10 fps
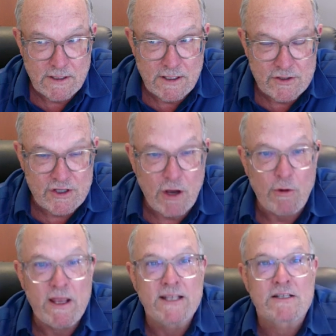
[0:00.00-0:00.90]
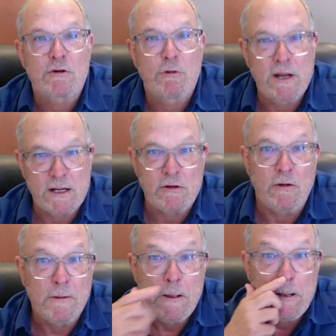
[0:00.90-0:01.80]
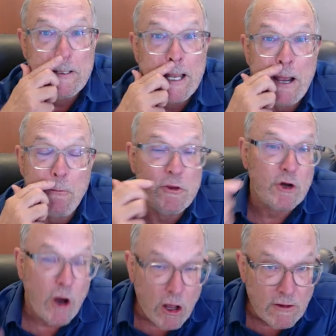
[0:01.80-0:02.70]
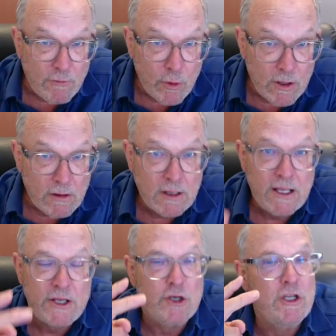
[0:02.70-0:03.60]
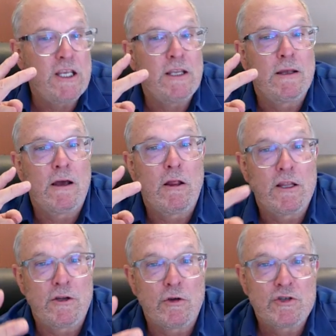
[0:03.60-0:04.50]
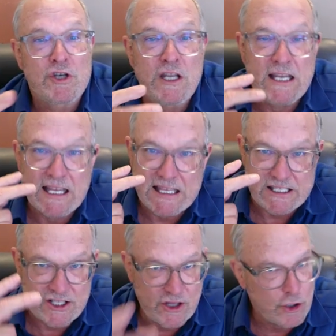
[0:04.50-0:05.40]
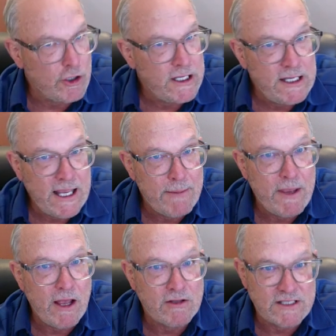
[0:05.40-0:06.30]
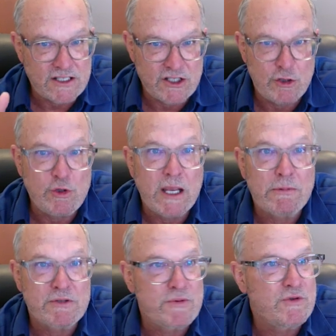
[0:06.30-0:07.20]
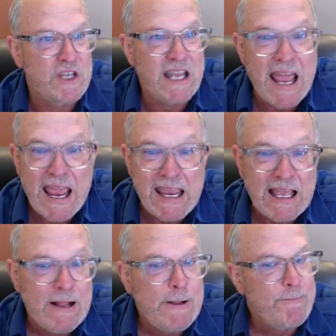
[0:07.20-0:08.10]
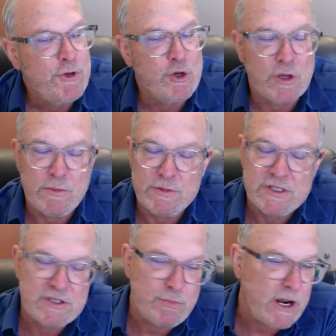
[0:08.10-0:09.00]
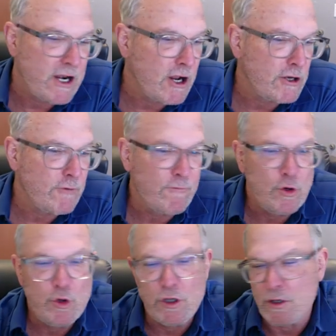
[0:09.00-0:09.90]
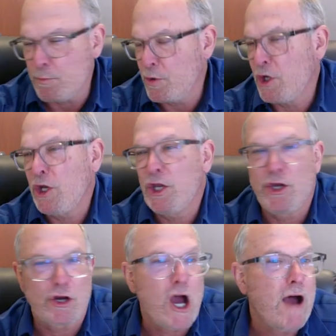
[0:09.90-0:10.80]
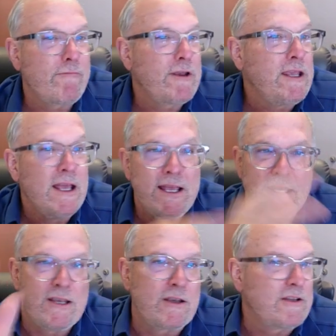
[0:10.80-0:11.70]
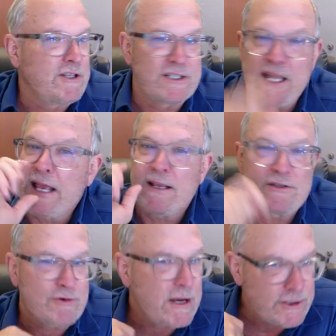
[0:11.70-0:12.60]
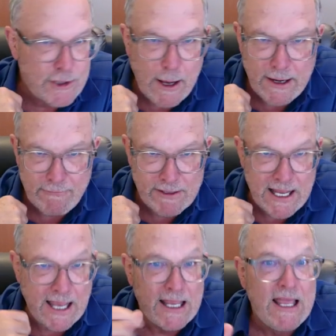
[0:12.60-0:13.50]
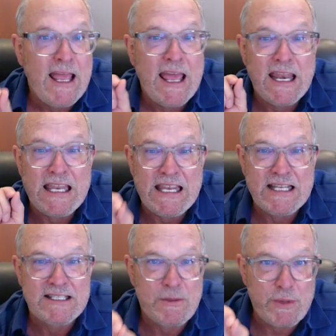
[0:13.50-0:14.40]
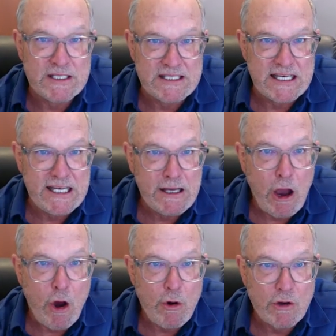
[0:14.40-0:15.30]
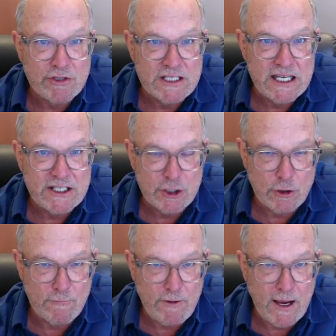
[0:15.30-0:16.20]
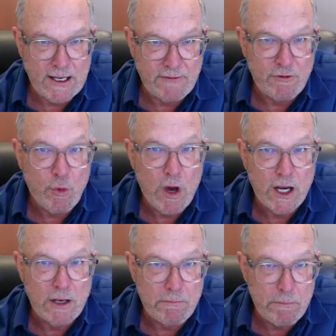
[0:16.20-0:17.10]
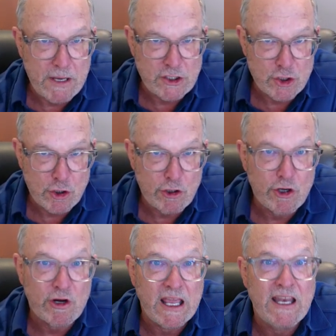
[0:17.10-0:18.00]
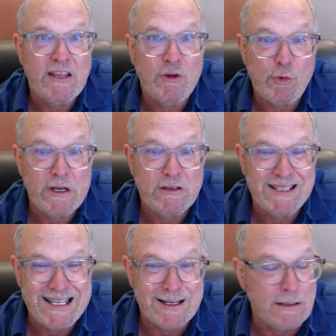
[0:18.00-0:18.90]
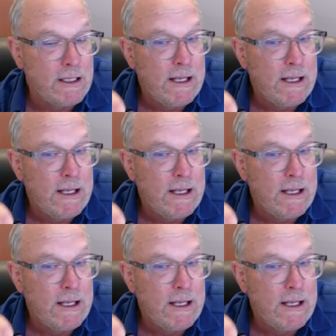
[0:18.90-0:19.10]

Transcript: So it's critical now, with your olive oil, you need, all adults, you need at least 30 mL. That's two tablespoons a day. You can spread it on your food. You can put it in your coffee. You can just take a straight shot every day. And it needs to be COOC certified if you want to make sure you're getting the real deal.